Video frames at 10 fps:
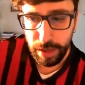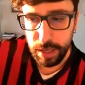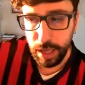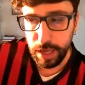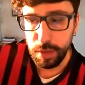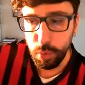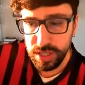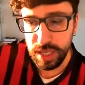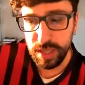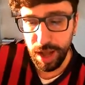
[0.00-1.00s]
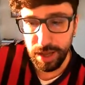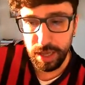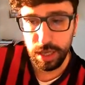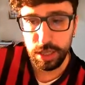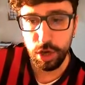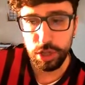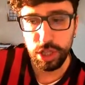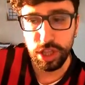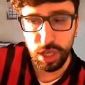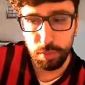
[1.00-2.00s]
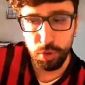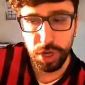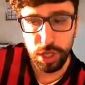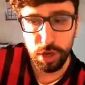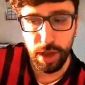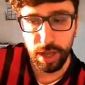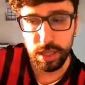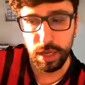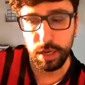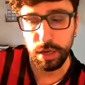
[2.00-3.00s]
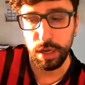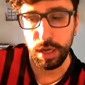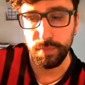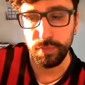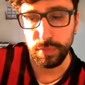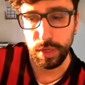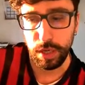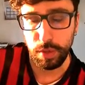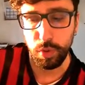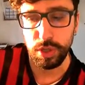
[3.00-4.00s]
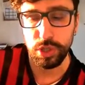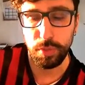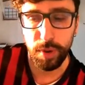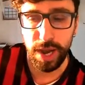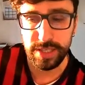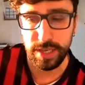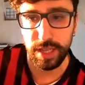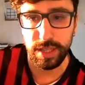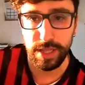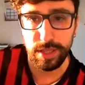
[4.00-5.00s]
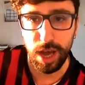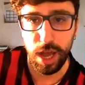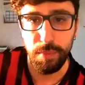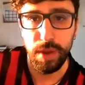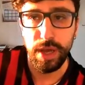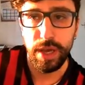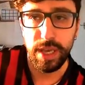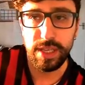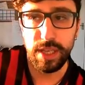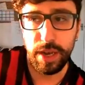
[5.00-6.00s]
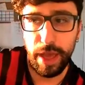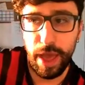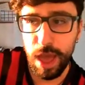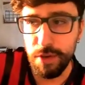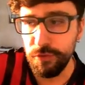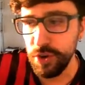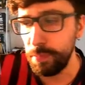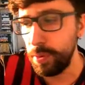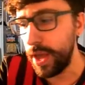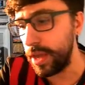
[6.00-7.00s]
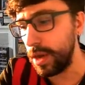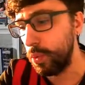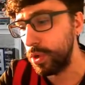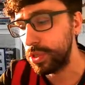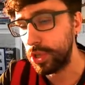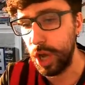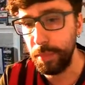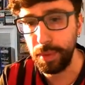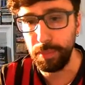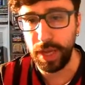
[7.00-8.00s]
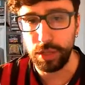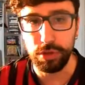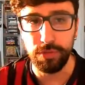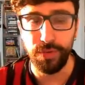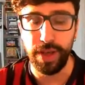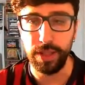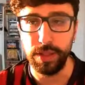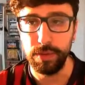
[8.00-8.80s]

And he was attacking. The thing Mourinho had, and it was surprising at that time, is that every player was coming back to defend.